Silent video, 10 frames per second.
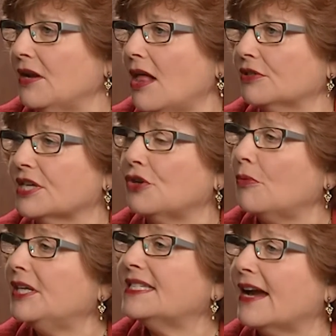and
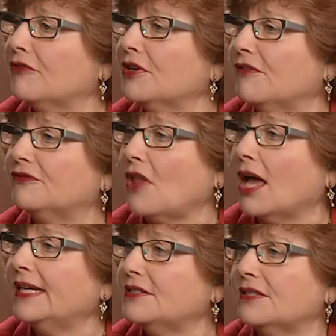nobody's ever going to
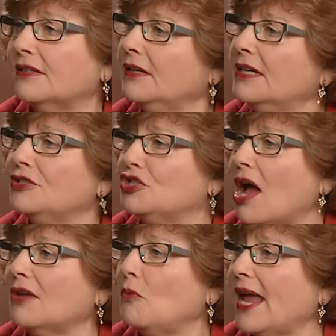fly into
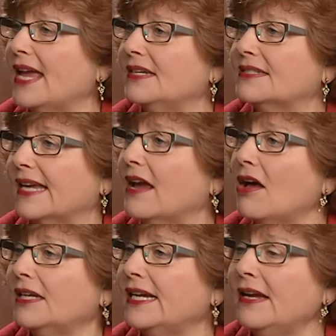John Wayne and say,
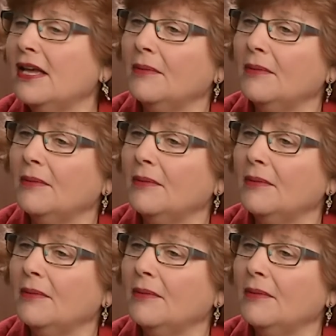honey,